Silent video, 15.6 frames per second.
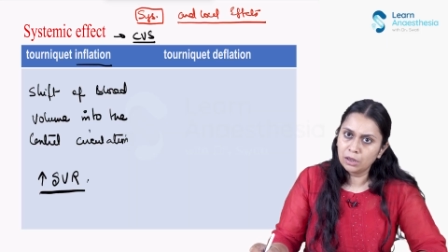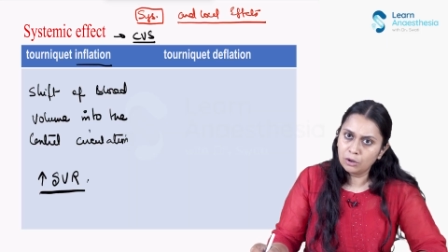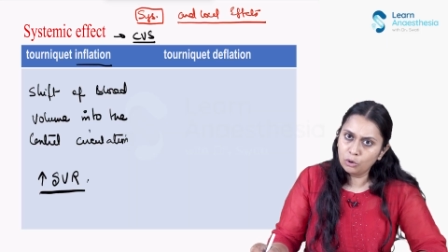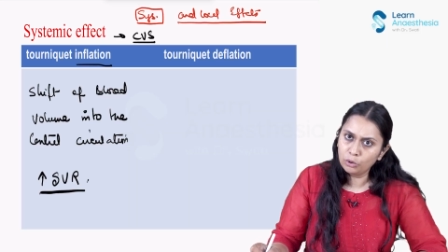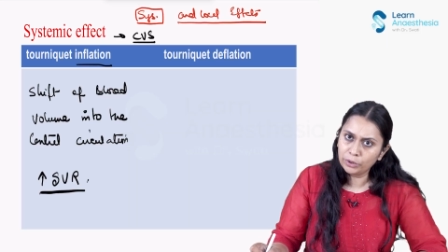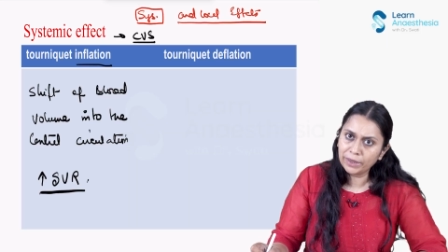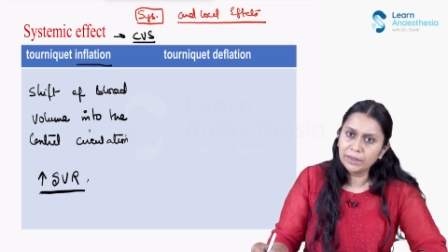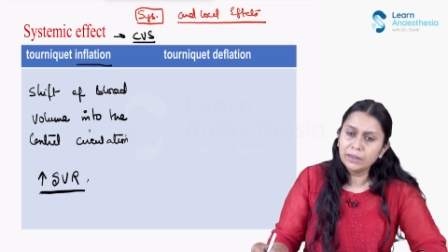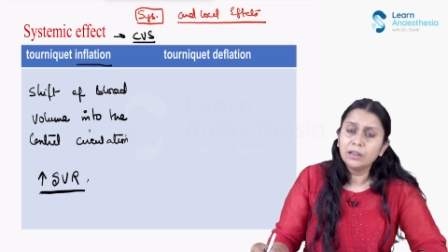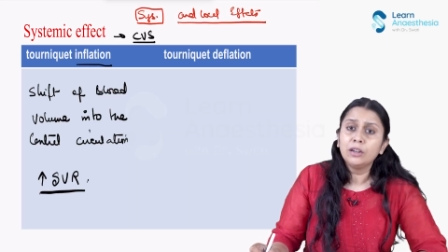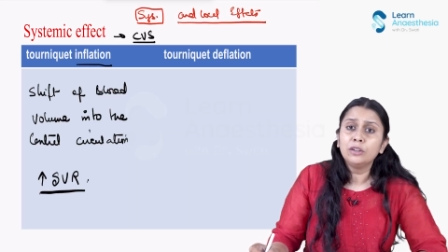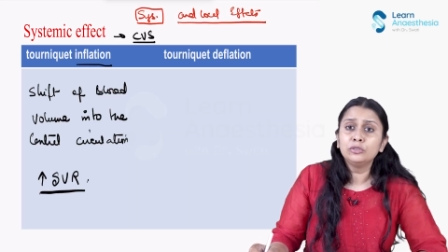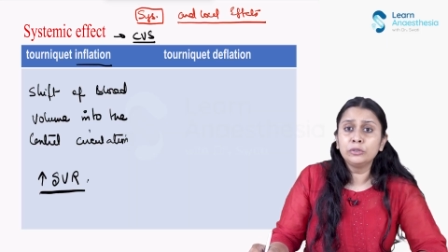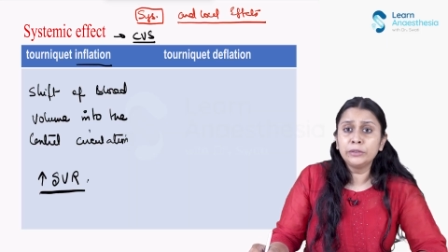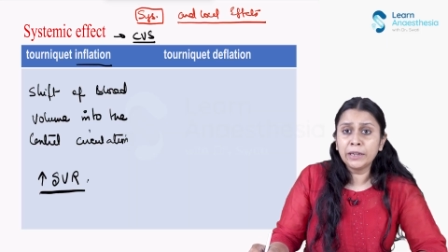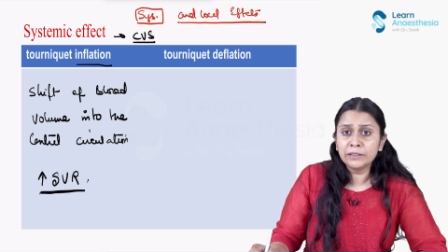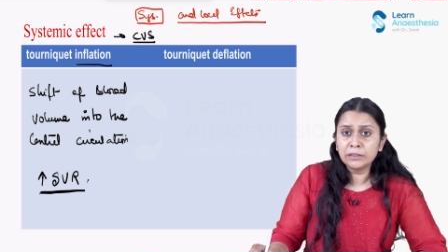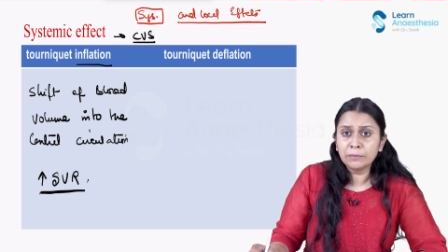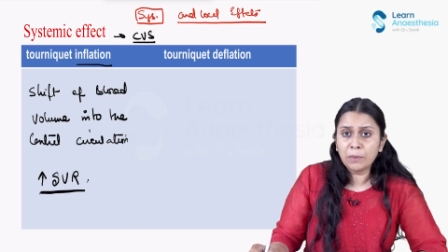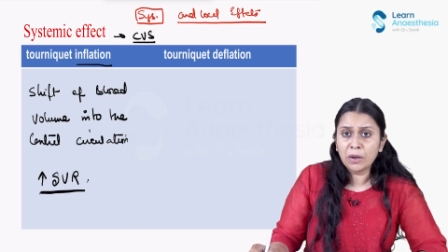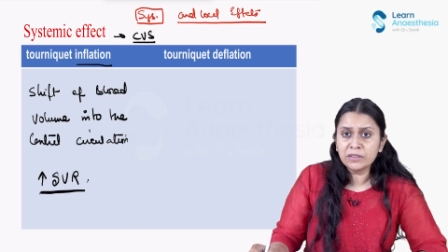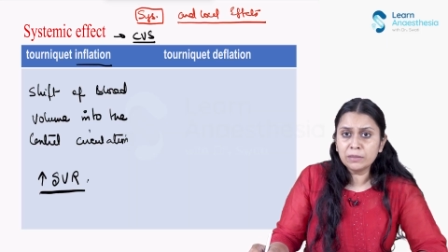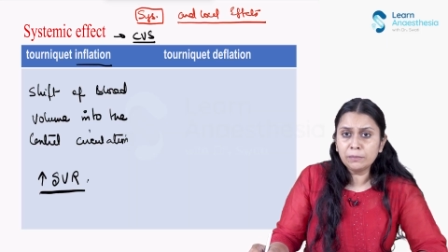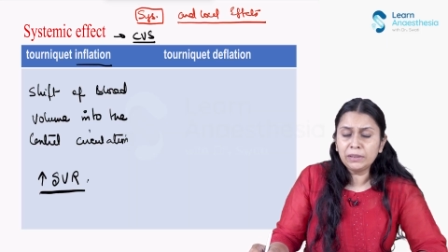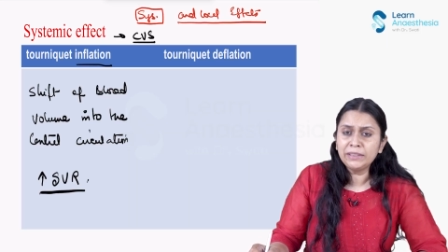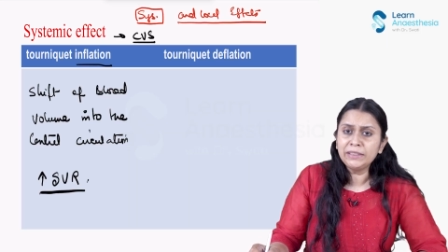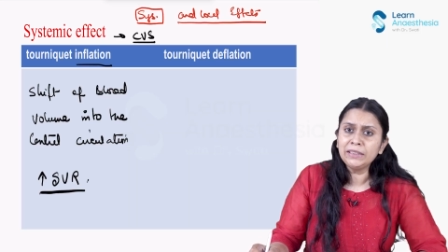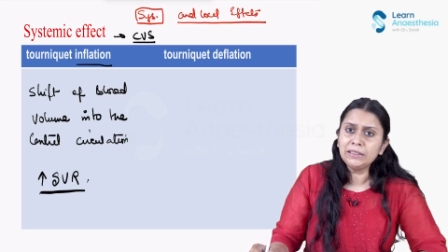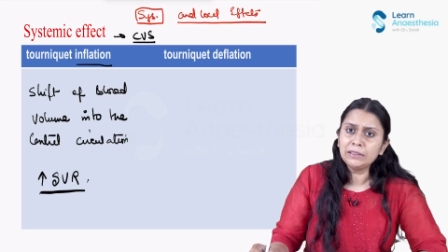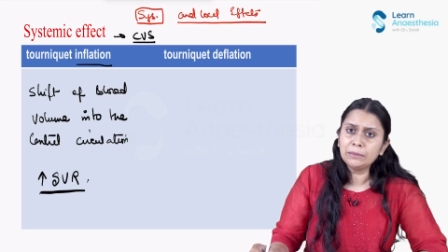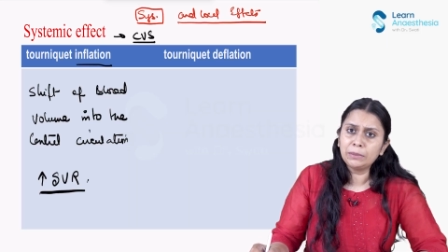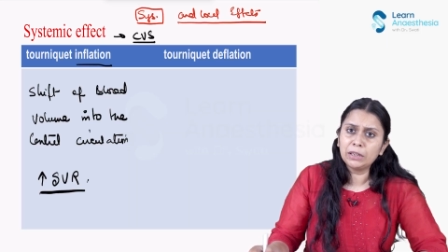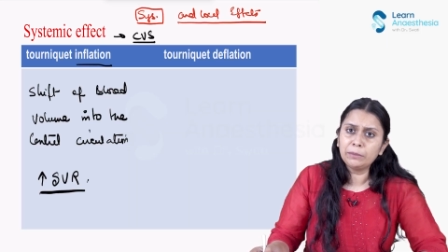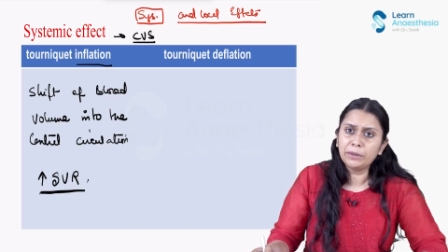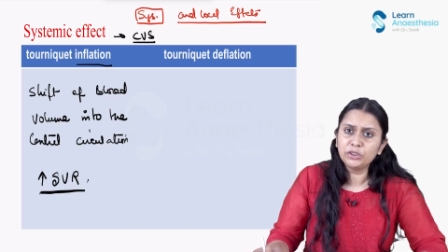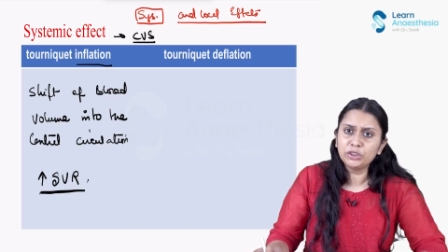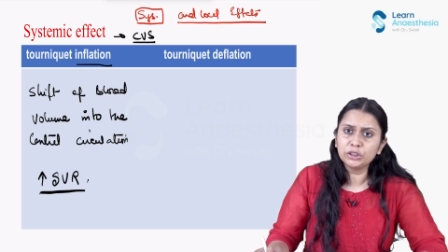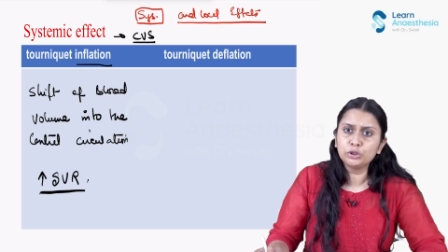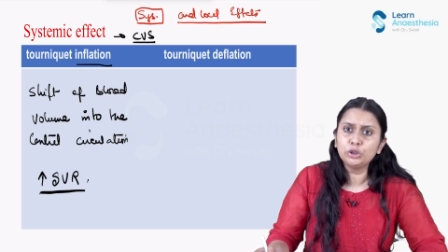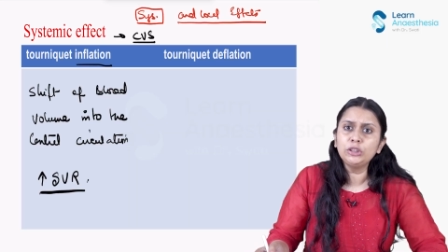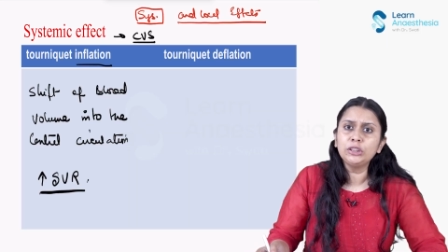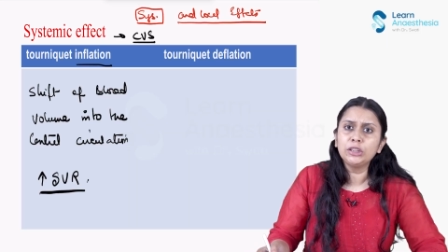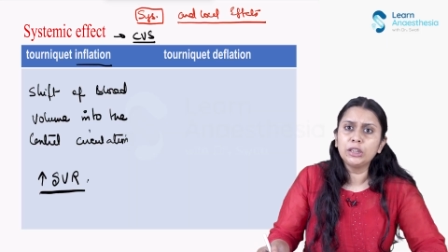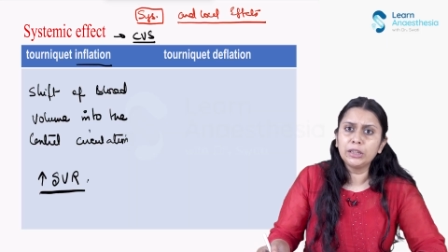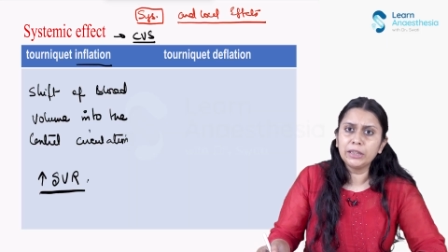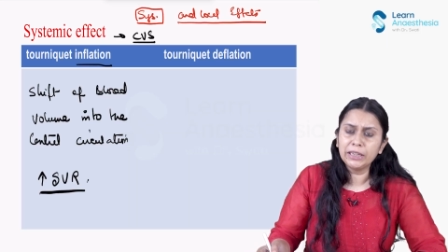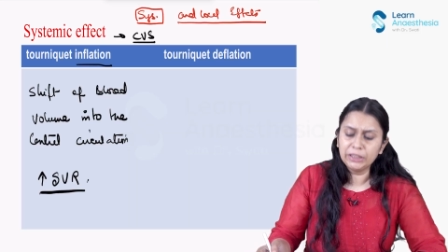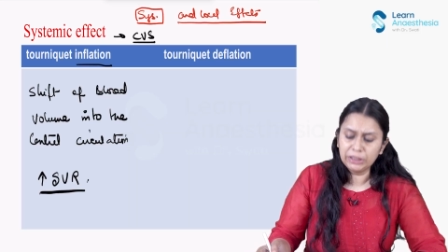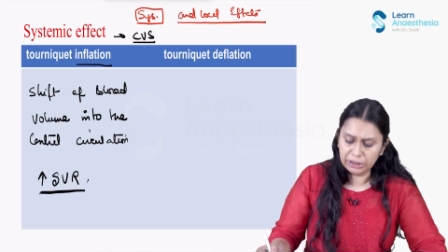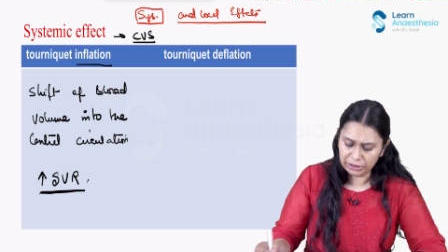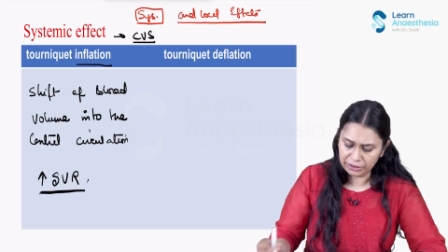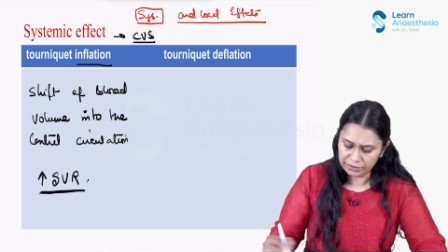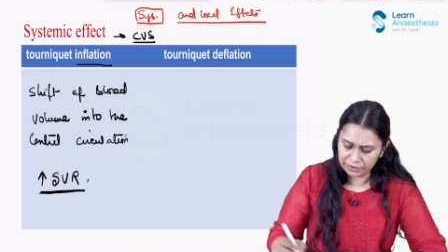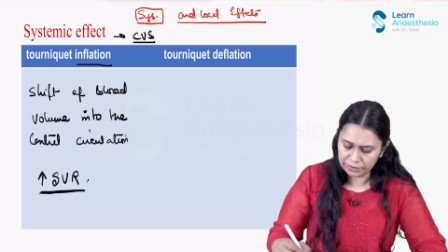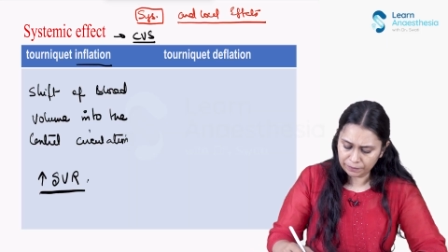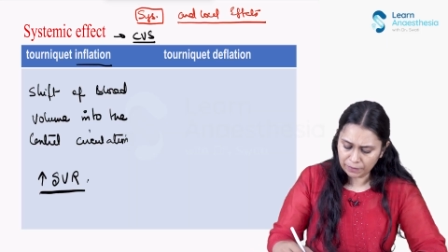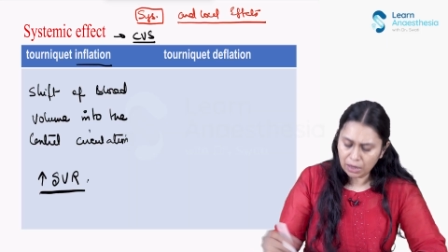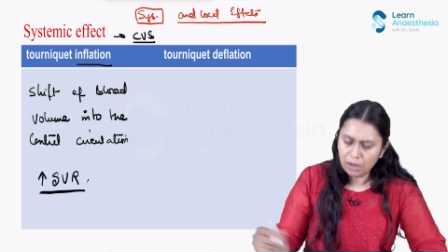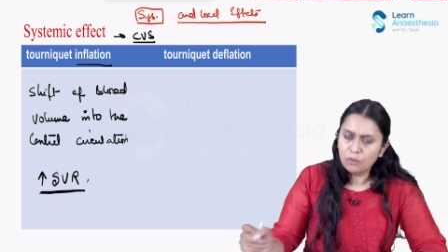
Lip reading: Okay, so there is a possibility the blood pressure could increase.